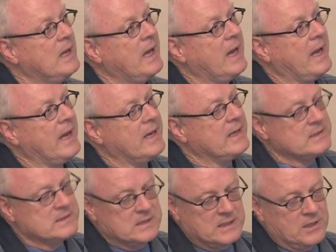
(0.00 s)

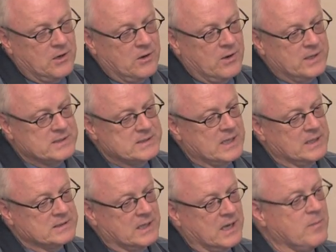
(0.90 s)
And
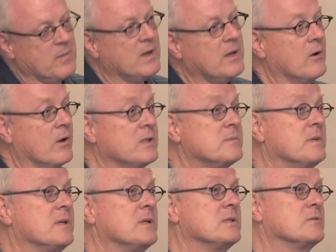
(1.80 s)
as gay men or
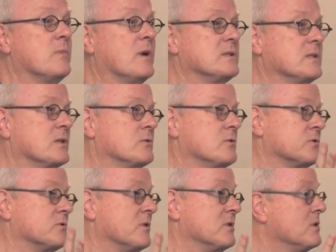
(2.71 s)
lesbians, bisexuals,
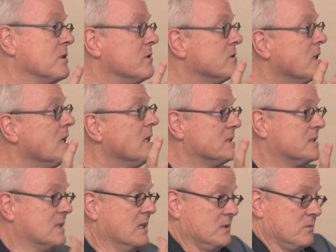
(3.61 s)
transgenders,
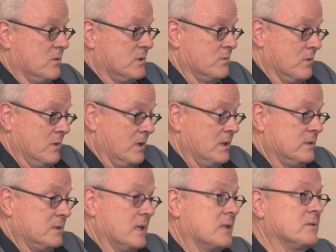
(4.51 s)
sex was really,
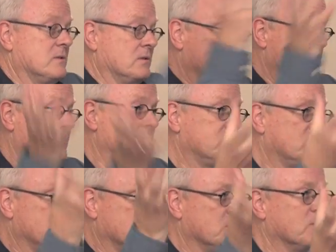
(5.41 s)
sex
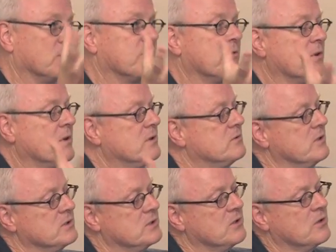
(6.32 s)
and gender for the
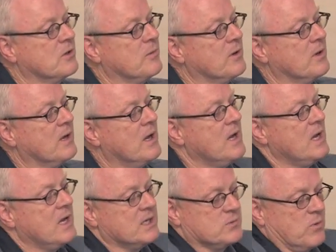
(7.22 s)
transgender community
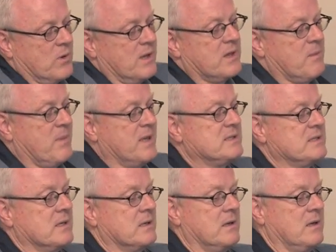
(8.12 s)
is really the
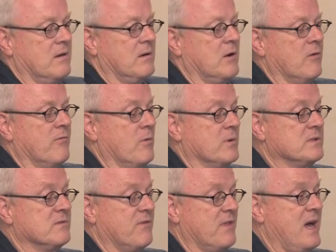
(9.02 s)
basic, if it
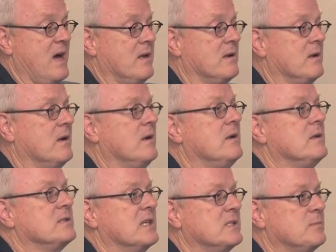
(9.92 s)
wasn't for that
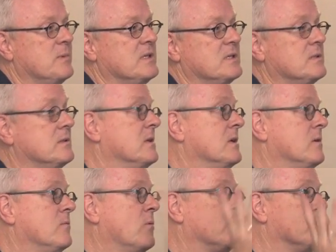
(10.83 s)
sex piece,
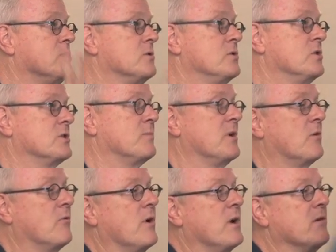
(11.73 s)
then we'd just be
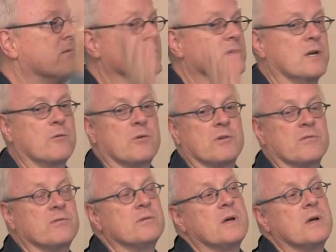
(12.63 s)
creative and decorative.